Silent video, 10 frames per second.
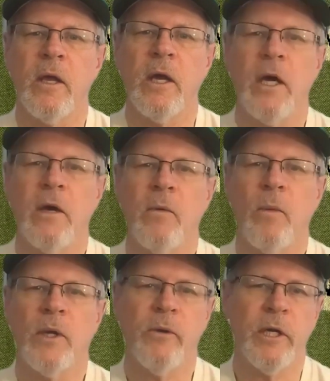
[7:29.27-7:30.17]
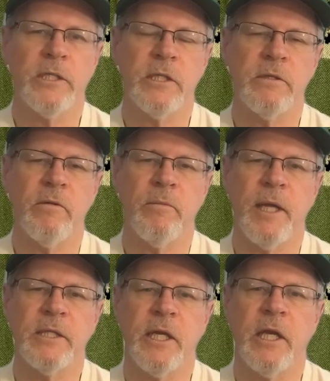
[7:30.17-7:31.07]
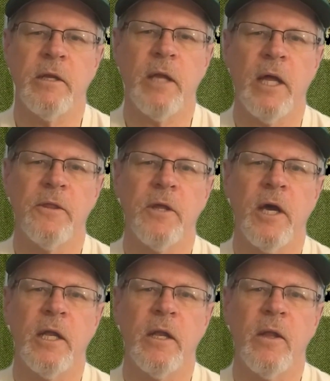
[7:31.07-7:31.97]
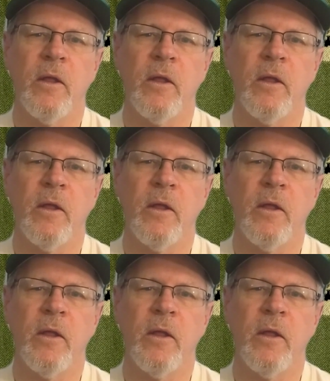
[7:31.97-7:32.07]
One criticism of the base stealing, I thought